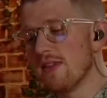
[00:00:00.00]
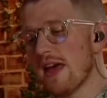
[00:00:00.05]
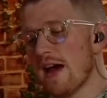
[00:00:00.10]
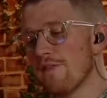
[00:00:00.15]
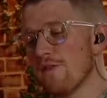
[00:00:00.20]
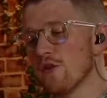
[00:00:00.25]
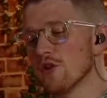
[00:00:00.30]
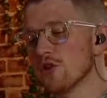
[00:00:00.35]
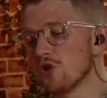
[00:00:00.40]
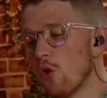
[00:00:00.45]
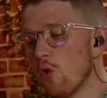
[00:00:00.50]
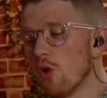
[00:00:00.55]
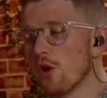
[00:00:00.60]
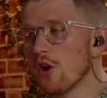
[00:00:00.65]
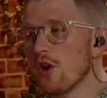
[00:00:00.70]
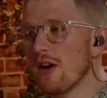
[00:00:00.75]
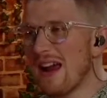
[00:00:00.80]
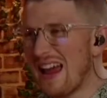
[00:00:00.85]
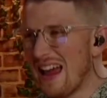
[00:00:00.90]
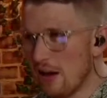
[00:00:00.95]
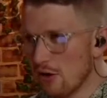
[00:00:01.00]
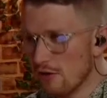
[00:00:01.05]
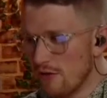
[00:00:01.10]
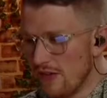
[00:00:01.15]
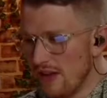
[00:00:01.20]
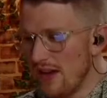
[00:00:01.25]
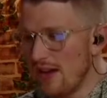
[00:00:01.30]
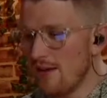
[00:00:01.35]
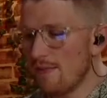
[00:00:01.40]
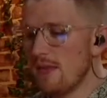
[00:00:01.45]
that first order
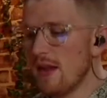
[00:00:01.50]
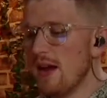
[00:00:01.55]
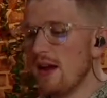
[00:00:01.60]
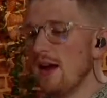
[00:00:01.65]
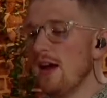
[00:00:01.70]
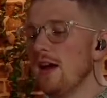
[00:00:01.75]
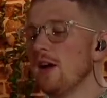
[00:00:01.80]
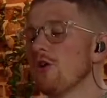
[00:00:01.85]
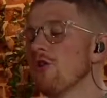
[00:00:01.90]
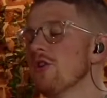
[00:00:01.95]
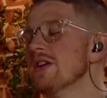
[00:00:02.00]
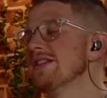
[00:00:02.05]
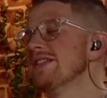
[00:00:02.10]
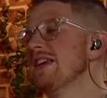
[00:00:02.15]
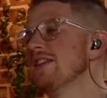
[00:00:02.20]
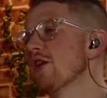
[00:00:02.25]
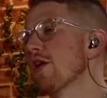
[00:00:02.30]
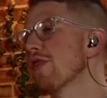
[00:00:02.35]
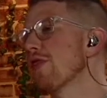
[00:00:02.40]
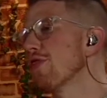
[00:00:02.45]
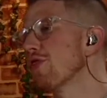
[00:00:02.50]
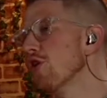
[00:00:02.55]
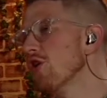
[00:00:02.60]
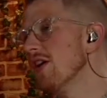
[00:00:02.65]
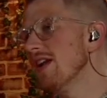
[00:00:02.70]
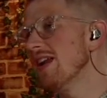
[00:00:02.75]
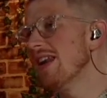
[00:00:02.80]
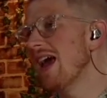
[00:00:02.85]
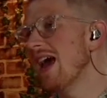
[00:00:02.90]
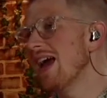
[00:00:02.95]
AOV, increasing the
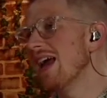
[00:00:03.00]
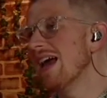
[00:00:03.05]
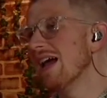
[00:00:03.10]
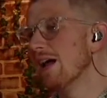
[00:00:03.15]
30-day